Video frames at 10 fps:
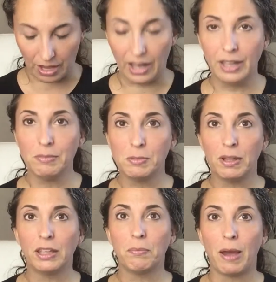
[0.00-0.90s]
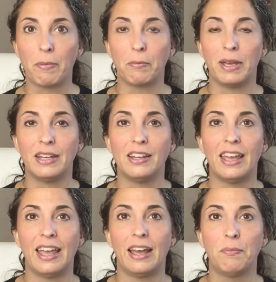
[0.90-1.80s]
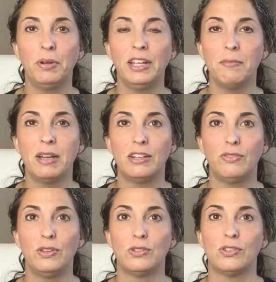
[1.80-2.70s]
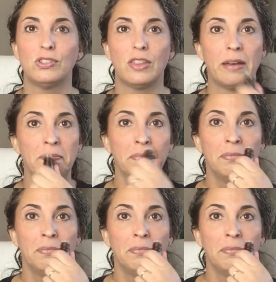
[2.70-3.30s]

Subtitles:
I am smelling peppermint and putting in my diffuser so that